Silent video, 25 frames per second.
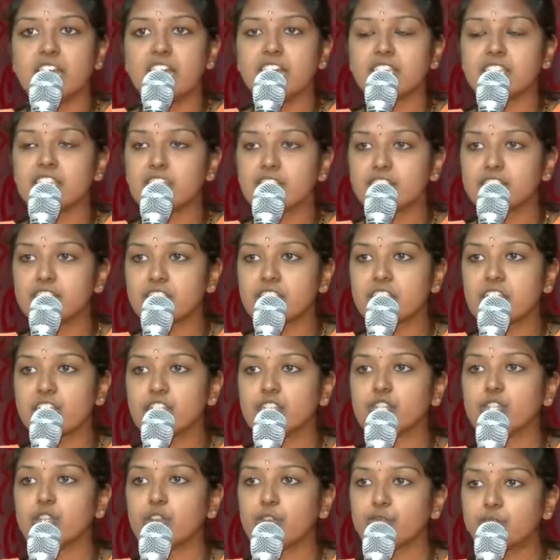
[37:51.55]
and the
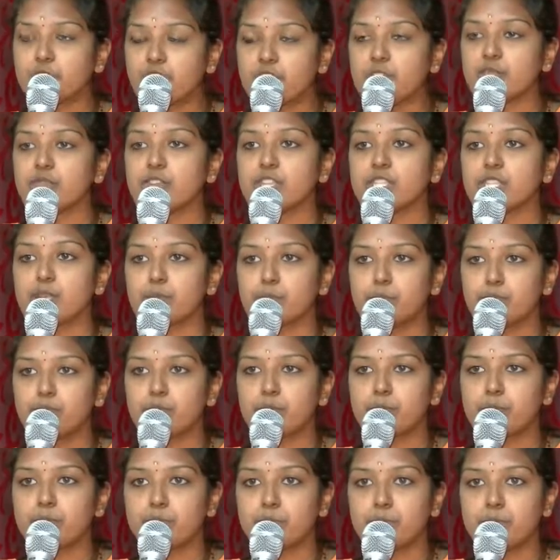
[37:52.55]
education of even the
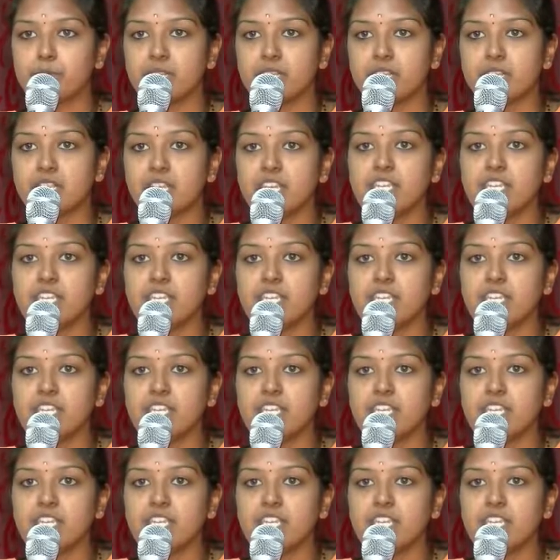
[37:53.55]
poor people,